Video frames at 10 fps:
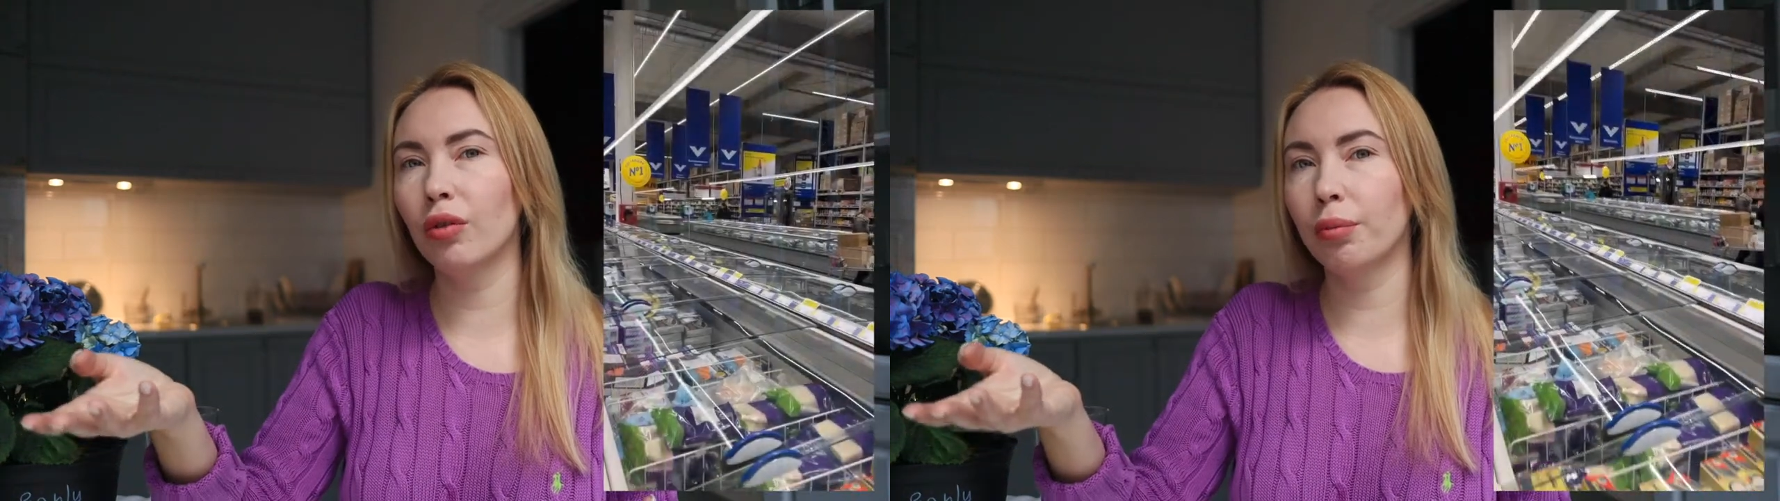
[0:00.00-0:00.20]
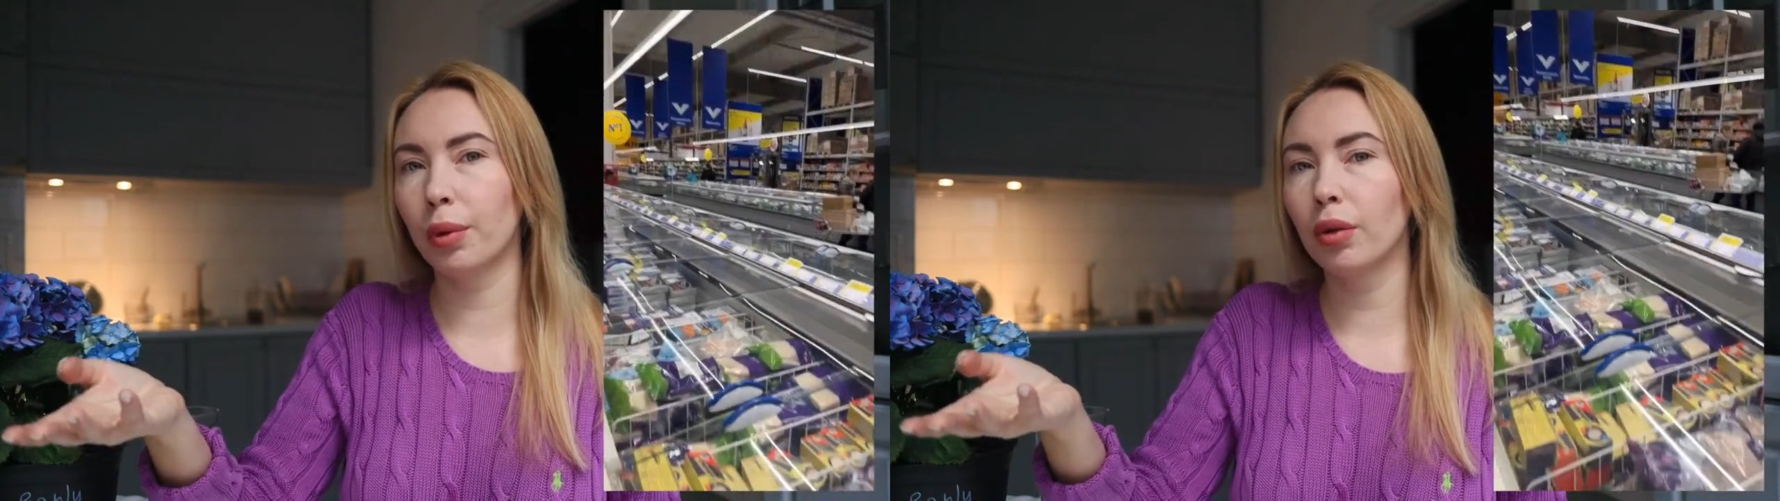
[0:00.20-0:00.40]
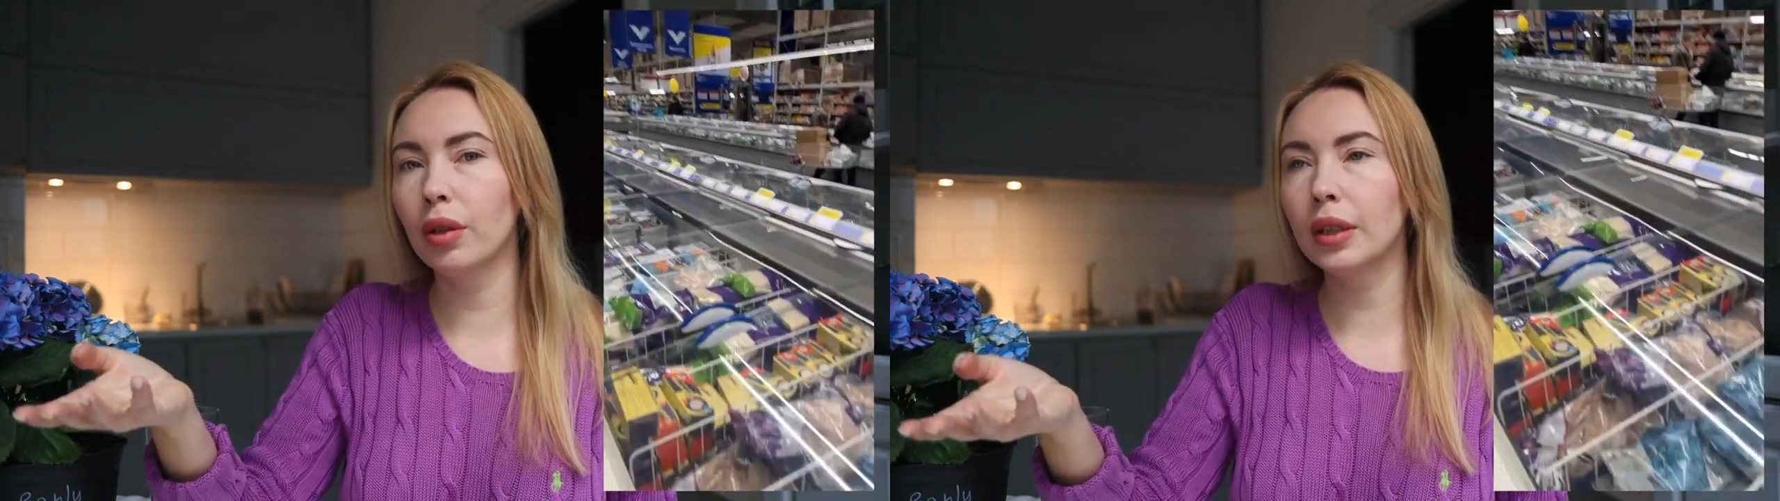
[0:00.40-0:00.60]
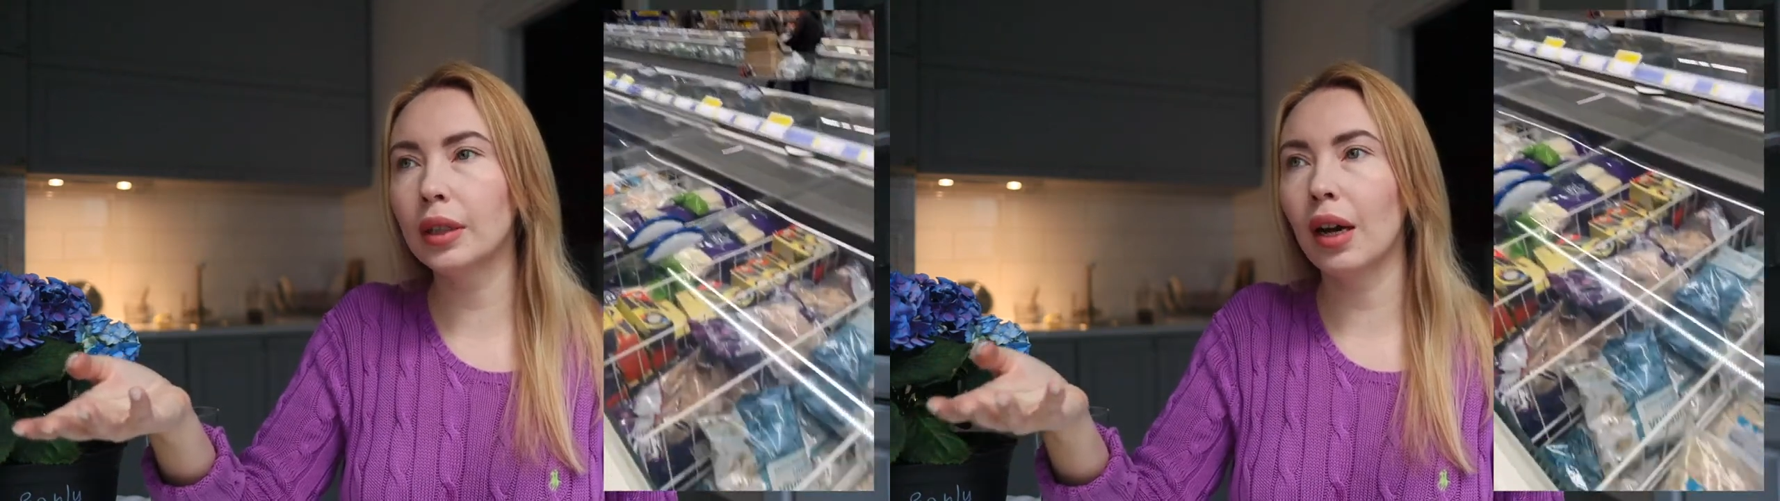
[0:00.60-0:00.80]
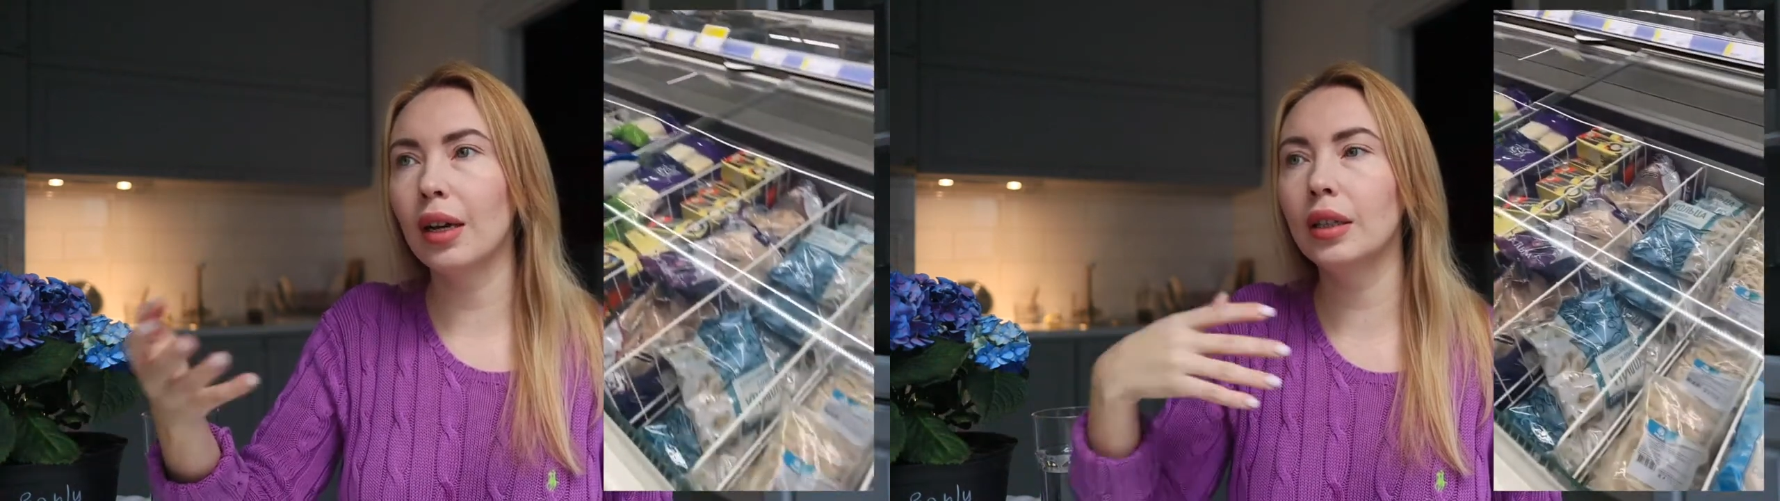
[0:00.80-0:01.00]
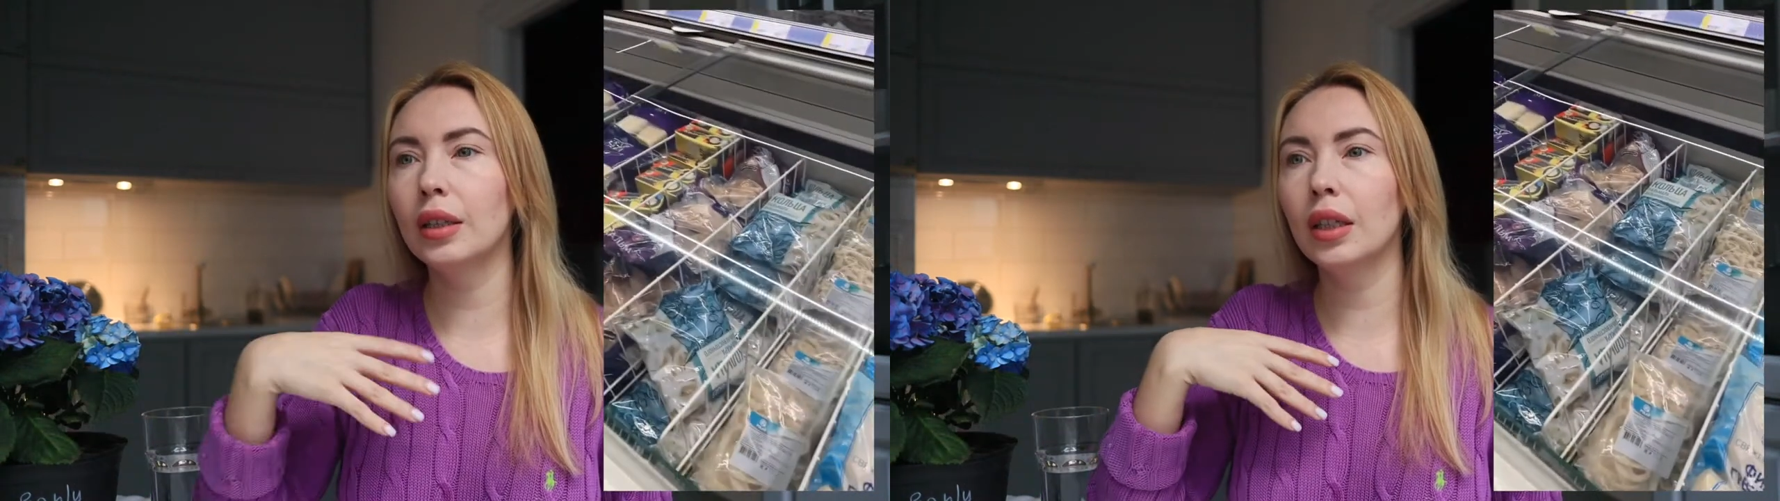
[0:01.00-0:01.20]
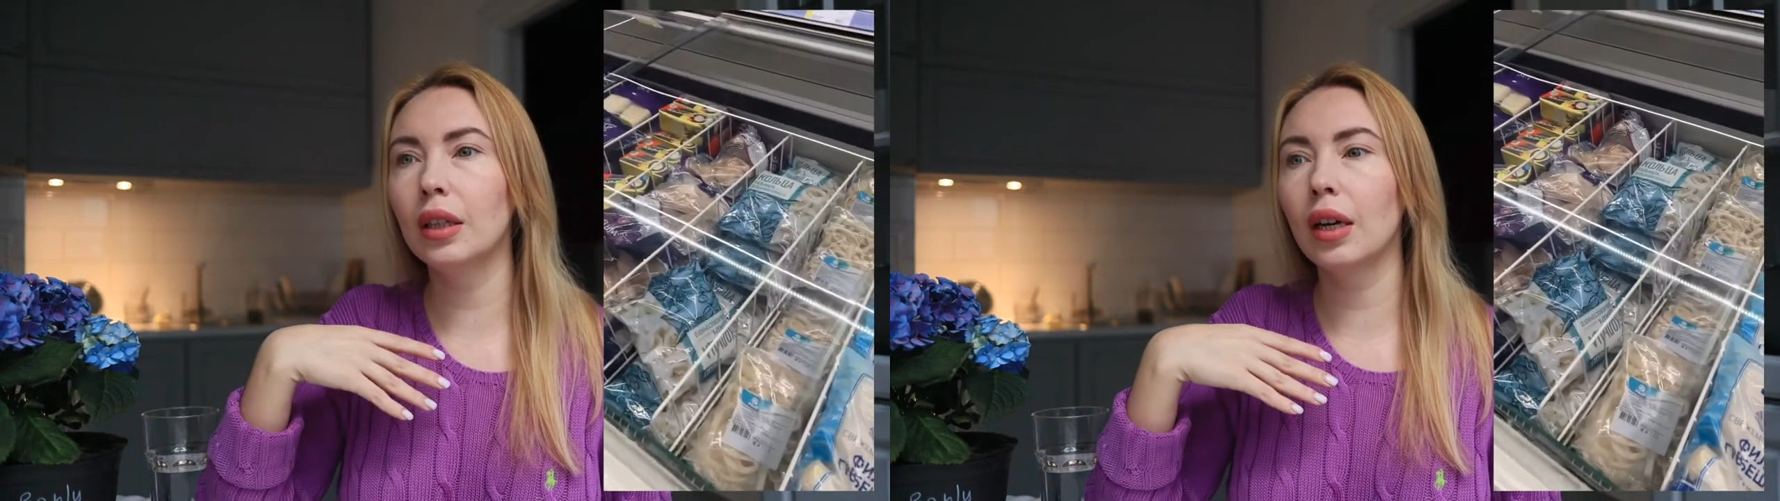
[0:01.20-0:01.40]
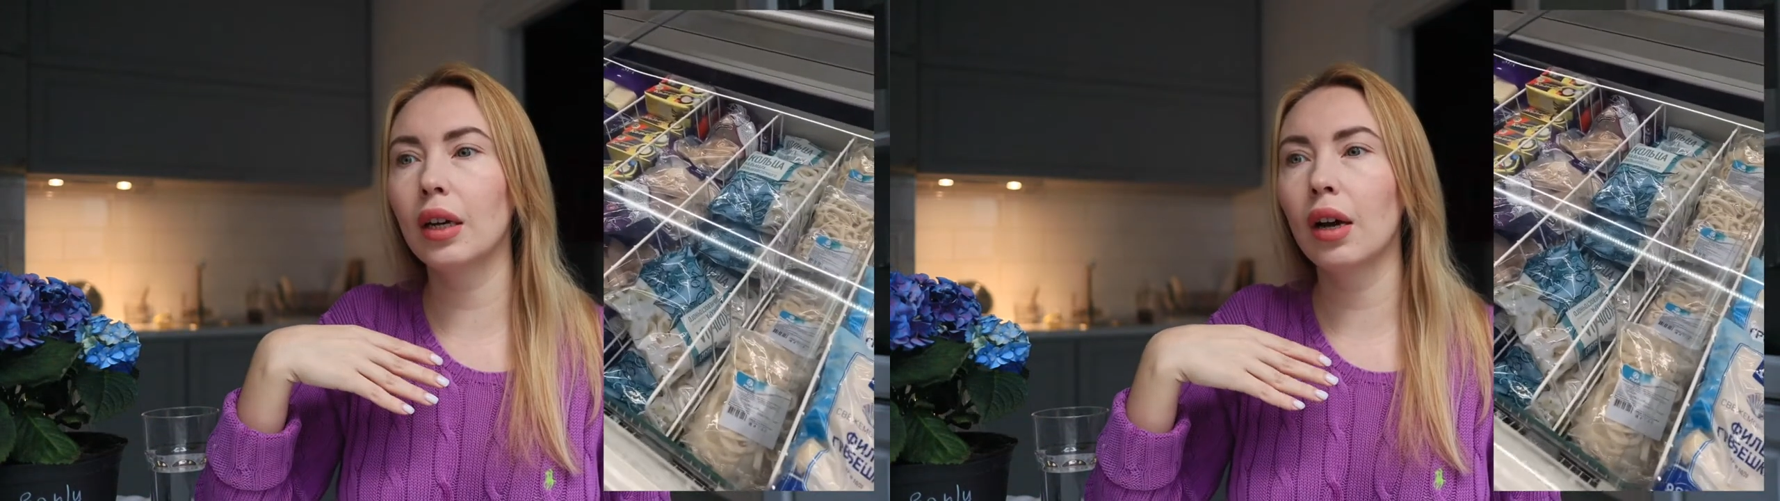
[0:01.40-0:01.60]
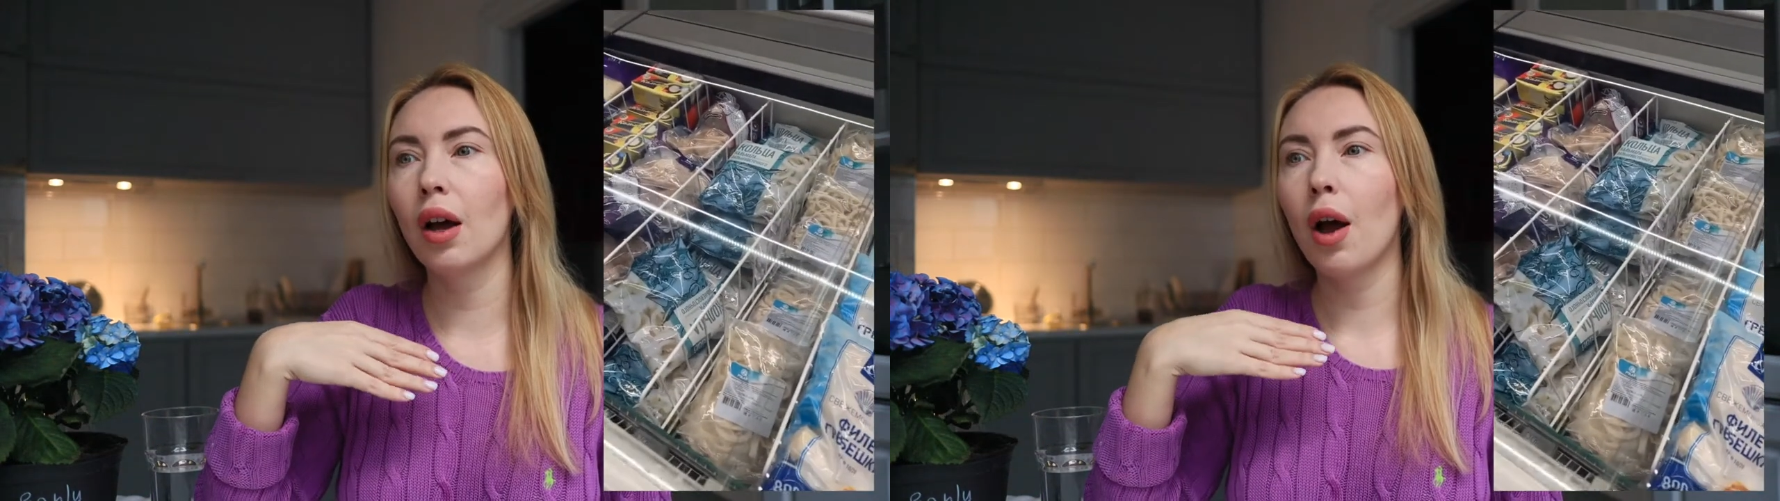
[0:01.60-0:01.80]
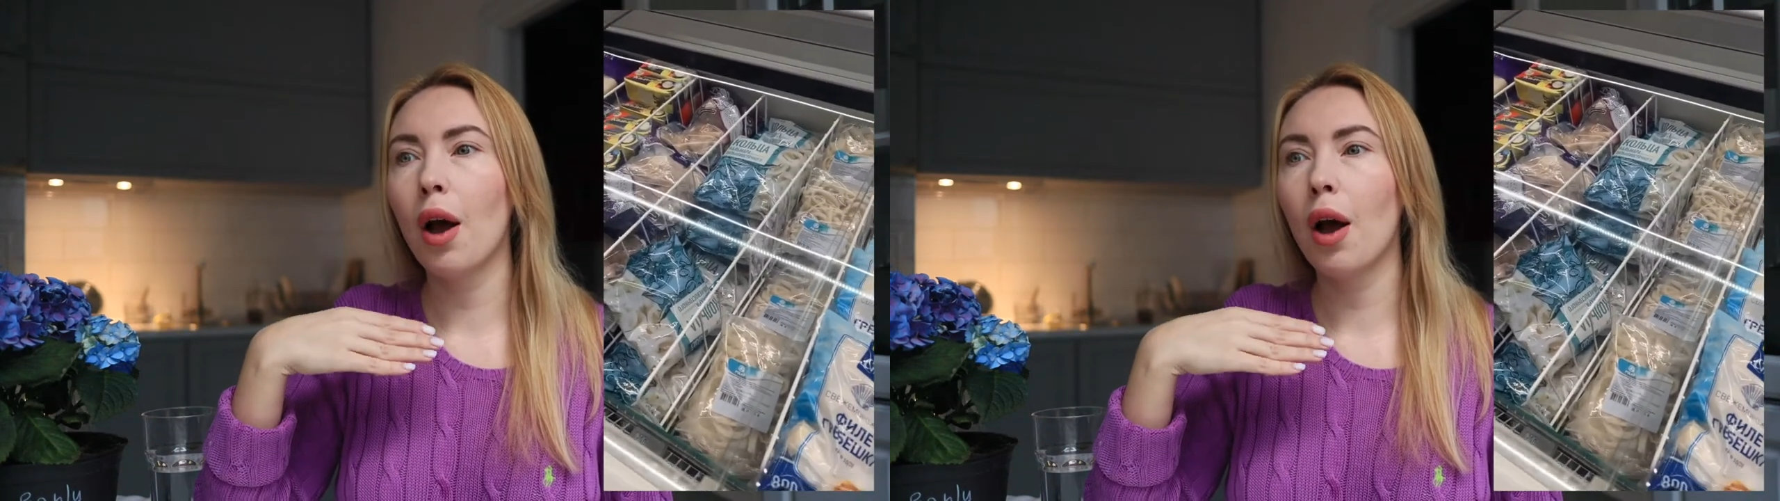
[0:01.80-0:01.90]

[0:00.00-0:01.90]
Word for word: of products I see like